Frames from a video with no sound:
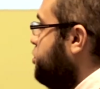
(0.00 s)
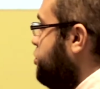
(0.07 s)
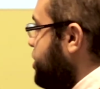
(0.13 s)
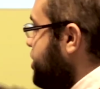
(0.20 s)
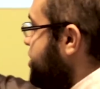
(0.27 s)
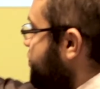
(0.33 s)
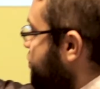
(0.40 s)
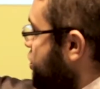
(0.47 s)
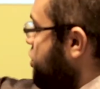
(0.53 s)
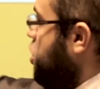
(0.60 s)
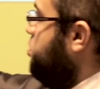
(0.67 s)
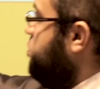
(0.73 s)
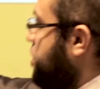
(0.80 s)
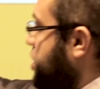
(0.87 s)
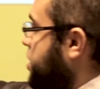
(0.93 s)
This
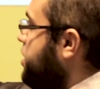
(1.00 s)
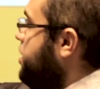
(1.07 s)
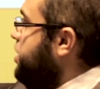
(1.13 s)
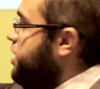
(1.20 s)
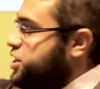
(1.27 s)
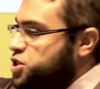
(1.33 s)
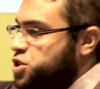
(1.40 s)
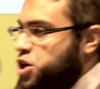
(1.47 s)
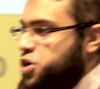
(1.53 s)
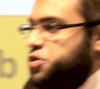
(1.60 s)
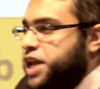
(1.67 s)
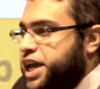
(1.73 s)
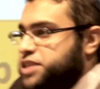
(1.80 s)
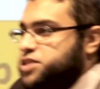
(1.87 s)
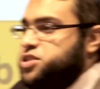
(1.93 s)
phenomena is
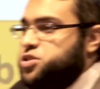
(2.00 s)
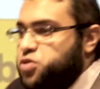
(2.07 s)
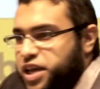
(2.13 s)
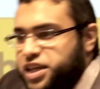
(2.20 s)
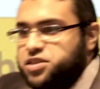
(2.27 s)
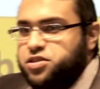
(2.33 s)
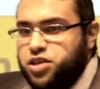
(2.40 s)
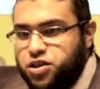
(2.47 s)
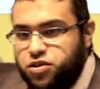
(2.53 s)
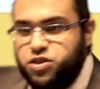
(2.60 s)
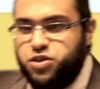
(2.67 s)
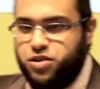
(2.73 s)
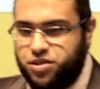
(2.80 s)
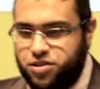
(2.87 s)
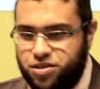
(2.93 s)
known as stochastic
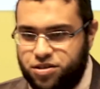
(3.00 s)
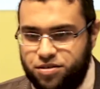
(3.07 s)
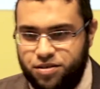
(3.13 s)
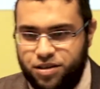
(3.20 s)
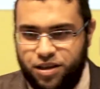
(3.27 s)
resonance.